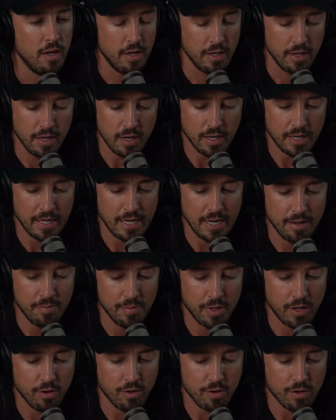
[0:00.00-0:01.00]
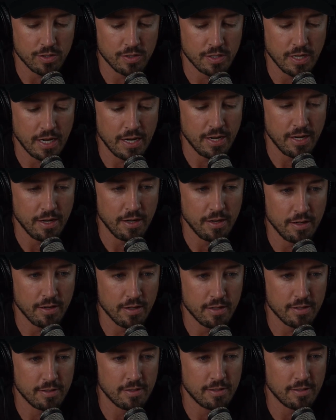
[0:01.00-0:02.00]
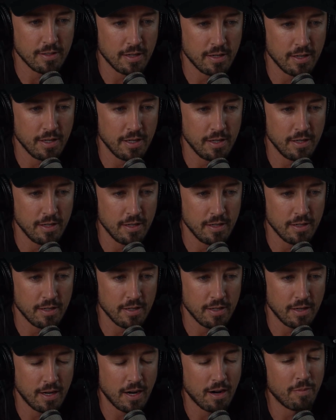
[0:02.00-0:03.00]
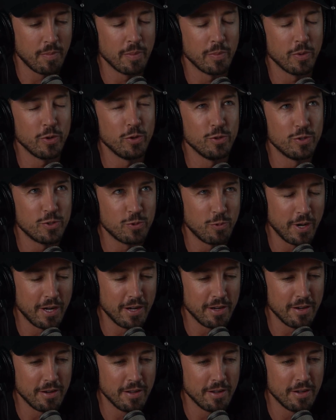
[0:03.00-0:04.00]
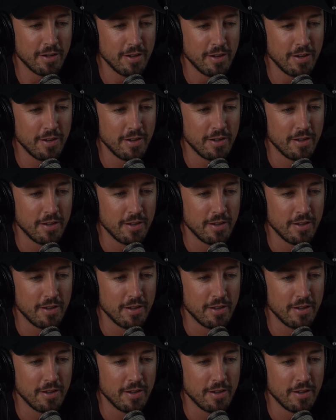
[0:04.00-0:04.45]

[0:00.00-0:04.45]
Yeah, I came across a study, I can't remember who tweeted it,